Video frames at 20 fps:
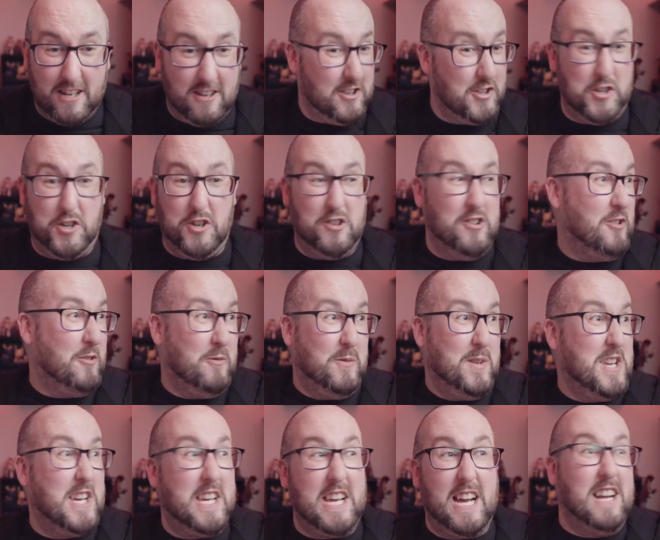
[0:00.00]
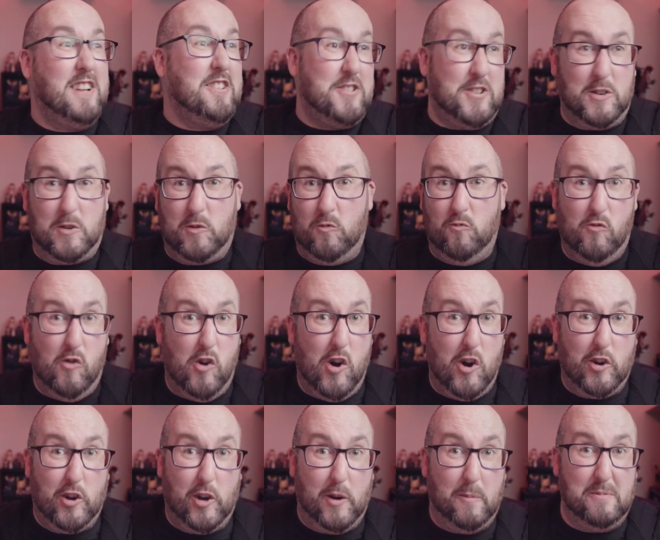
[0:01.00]
Because you know, you can't just
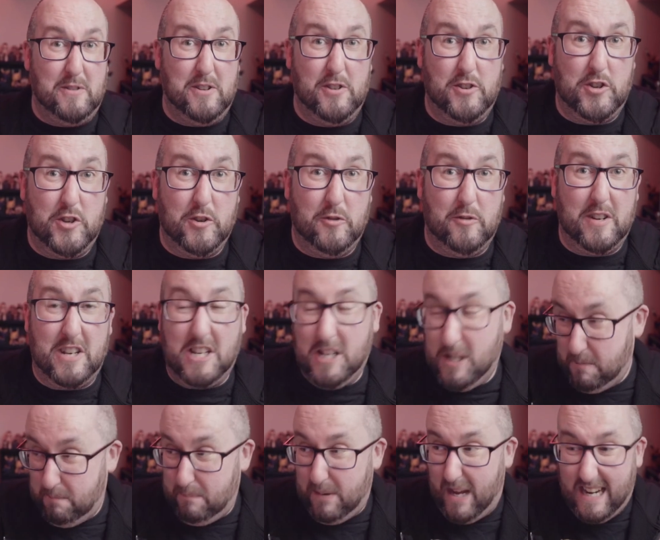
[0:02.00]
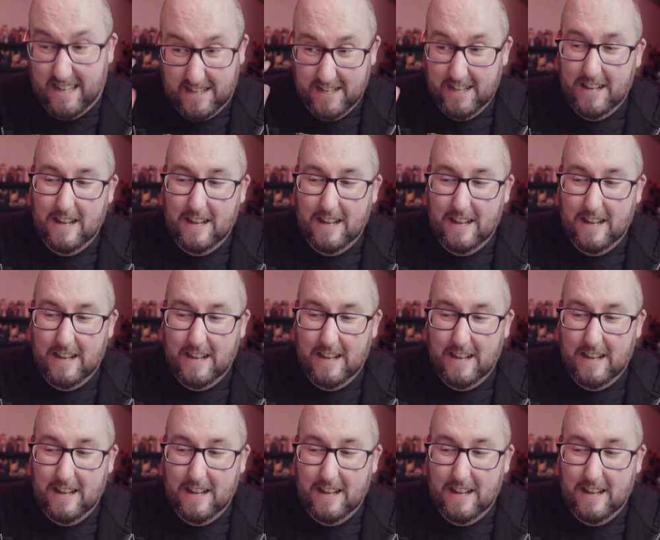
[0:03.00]
rock up to the show and expect